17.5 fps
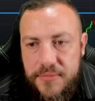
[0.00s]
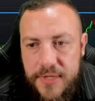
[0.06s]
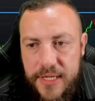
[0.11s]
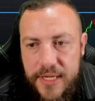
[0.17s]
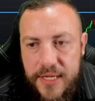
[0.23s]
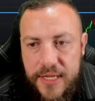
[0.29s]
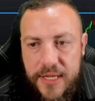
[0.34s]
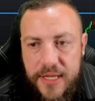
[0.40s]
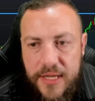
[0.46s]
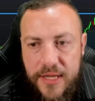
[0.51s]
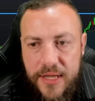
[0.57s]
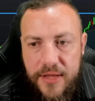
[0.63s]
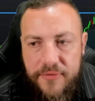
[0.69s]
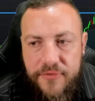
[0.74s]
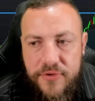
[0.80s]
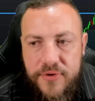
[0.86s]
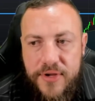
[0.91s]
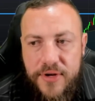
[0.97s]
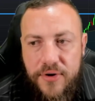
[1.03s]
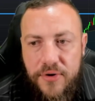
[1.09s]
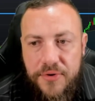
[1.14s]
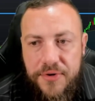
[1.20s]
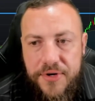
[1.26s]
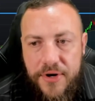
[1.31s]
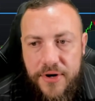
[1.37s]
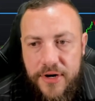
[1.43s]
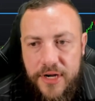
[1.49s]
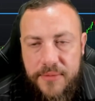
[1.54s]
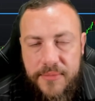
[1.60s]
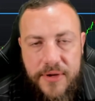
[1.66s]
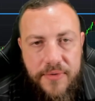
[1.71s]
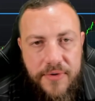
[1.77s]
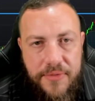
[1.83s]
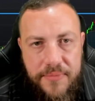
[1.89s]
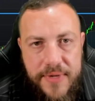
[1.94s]
if you can hold an
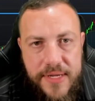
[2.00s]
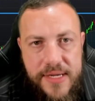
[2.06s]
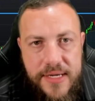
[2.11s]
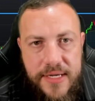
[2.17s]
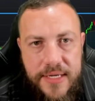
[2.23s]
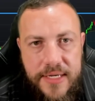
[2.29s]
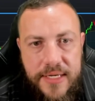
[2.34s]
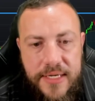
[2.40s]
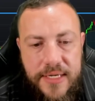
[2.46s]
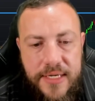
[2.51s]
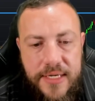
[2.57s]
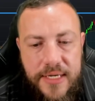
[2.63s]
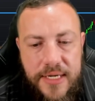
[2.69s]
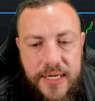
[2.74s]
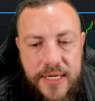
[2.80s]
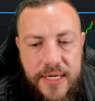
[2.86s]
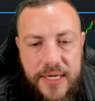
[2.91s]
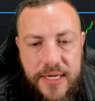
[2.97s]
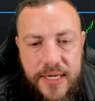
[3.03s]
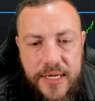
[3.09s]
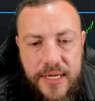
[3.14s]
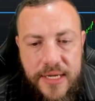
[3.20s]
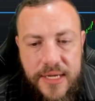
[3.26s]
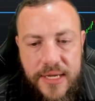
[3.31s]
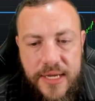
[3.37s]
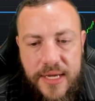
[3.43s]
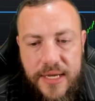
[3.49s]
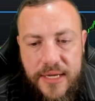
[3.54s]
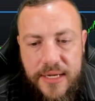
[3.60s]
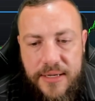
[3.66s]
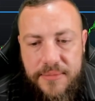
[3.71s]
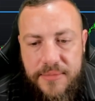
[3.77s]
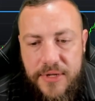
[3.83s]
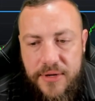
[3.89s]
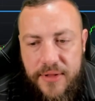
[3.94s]
argument with me,
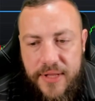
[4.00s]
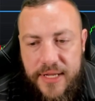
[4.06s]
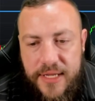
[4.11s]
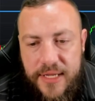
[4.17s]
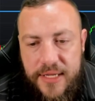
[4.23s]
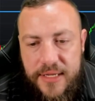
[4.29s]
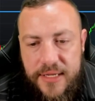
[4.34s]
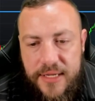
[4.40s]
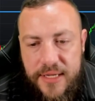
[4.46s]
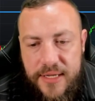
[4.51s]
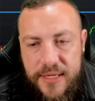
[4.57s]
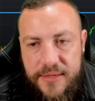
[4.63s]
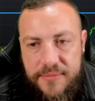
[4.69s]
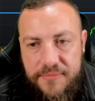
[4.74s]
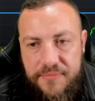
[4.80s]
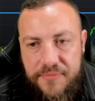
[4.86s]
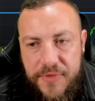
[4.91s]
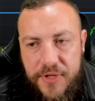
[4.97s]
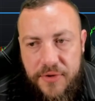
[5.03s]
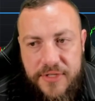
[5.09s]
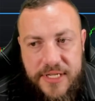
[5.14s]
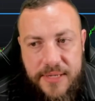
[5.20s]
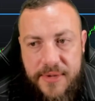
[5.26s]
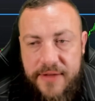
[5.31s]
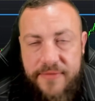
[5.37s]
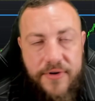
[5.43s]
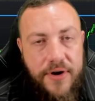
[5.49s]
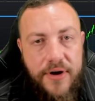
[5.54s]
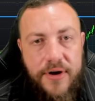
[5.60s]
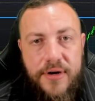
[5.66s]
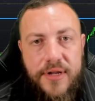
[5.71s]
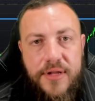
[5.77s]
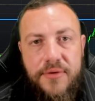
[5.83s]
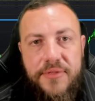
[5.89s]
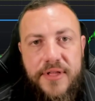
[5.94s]
you know, like the only time I ever
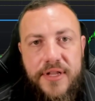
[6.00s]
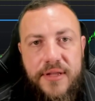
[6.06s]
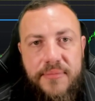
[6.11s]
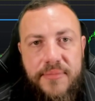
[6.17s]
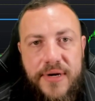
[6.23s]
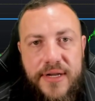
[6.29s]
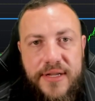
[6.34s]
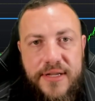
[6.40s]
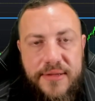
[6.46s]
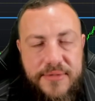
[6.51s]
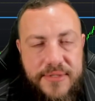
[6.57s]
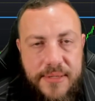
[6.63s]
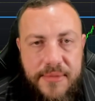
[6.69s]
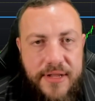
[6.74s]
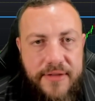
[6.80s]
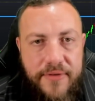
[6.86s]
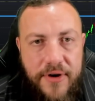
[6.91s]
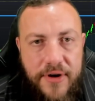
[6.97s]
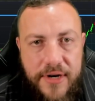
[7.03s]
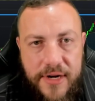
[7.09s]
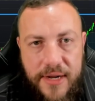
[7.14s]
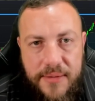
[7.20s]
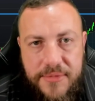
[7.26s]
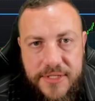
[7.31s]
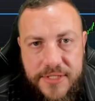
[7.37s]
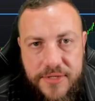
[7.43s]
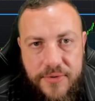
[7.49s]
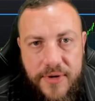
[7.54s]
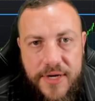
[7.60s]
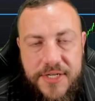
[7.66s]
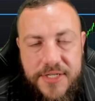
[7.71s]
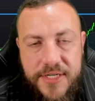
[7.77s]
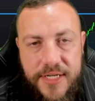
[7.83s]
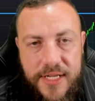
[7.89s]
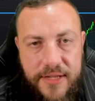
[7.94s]
argue with anybody, I'm not even arguing, I'm just
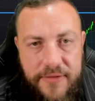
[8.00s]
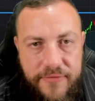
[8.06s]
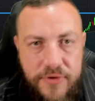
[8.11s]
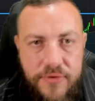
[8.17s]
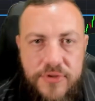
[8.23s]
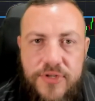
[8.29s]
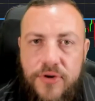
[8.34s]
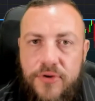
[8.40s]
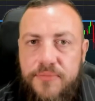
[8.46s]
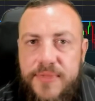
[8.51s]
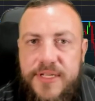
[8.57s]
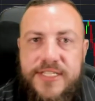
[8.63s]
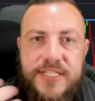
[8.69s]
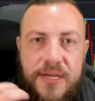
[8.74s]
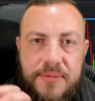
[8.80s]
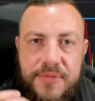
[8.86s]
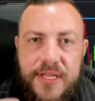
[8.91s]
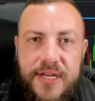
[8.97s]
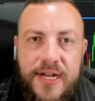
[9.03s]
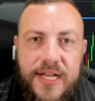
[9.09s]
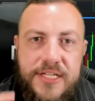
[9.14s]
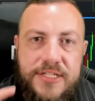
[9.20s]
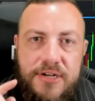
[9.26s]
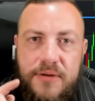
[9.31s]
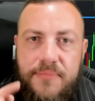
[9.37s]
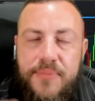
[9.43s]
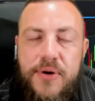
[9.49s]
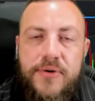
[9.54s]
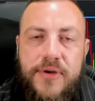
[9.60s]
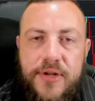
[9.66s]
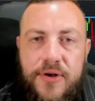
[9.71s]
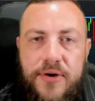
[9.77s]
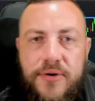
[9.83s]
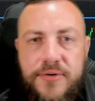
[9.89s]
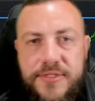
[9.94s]
questioning. If you told me something and I start
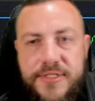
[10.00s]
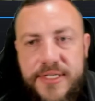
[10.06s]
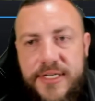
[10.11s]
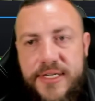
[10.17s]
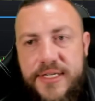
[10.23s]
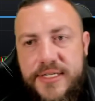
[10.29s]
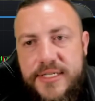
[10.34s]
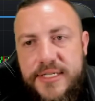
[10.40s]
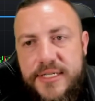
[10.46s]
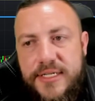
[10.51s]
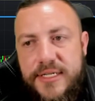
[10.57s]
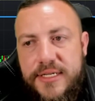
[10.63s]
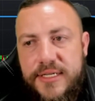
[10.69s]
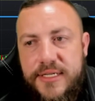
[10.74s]
poking holes in it,